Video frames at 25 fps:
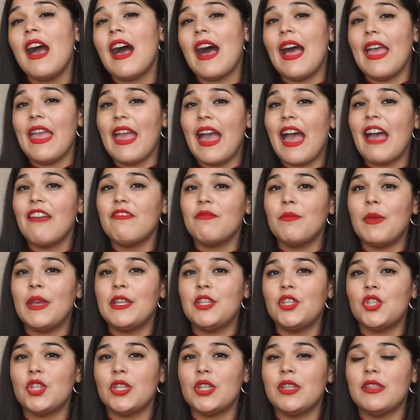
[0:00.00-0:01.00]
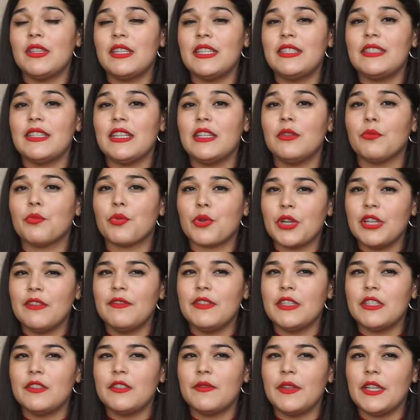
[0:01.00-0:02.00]
I have mentioned this in
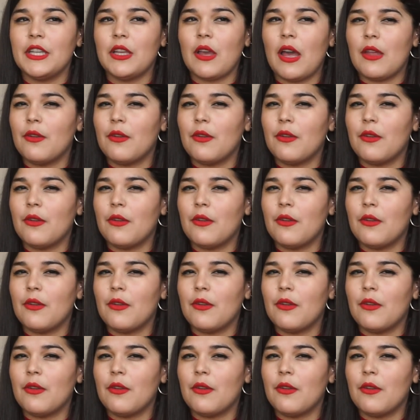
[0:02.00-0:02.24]
previous video.